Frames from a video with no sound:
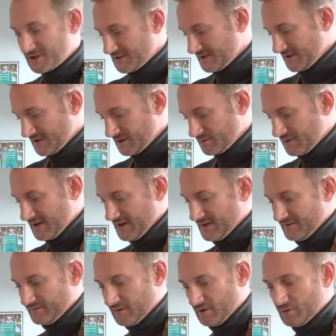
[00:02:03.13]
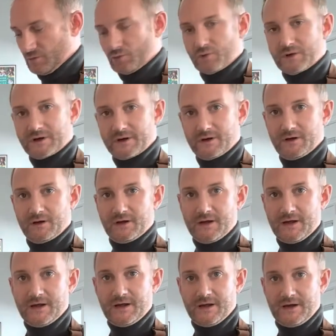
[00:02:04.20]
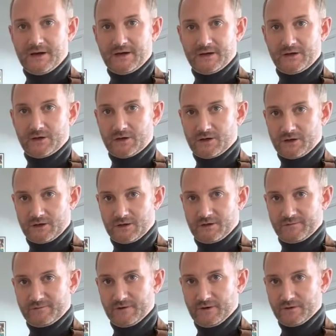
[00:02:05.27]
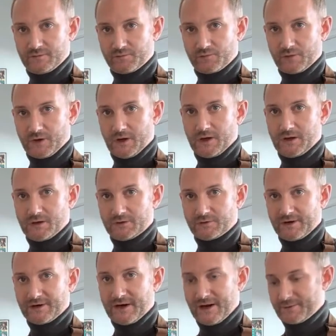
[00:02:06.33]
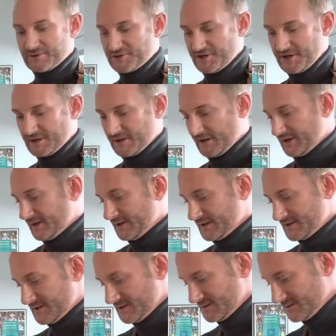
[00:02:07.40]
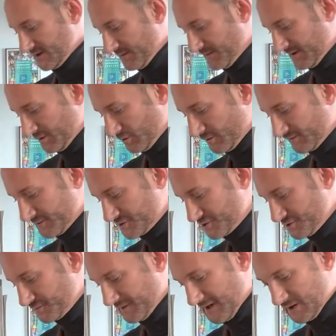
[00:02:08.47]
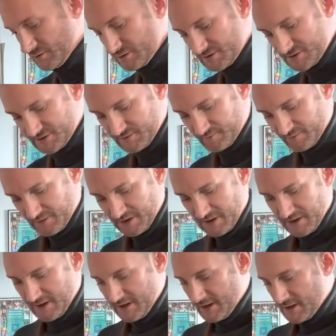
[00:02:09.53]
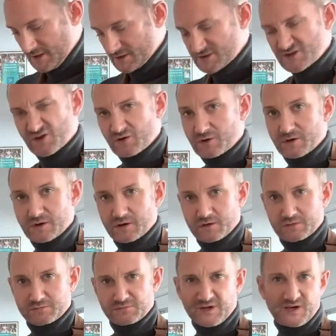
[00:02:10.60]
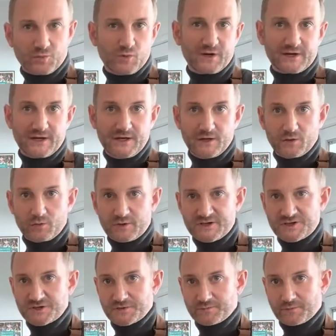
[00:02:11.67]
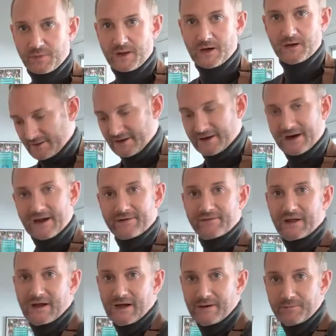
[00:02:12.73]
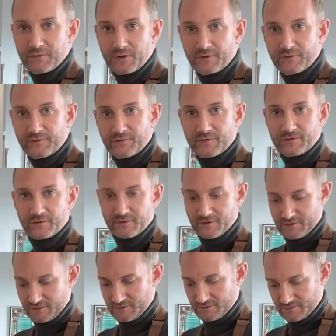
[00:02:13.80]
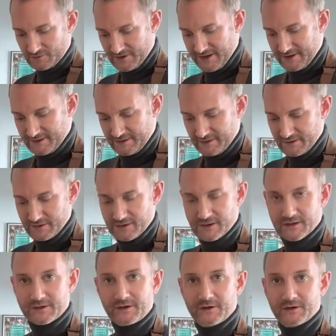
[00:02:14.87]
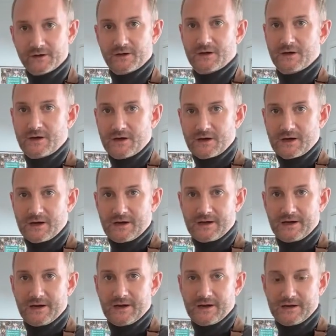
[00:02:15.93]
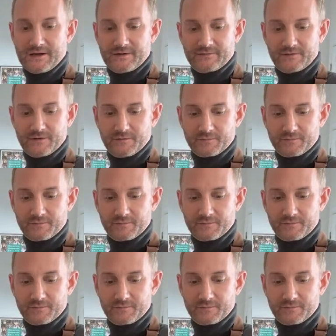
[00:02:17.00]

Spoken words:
I now have one head of red cabbage here, and it is a bit over 2 pounds, so like 1 kilo-ish. Then I have the apples, the red onion, I have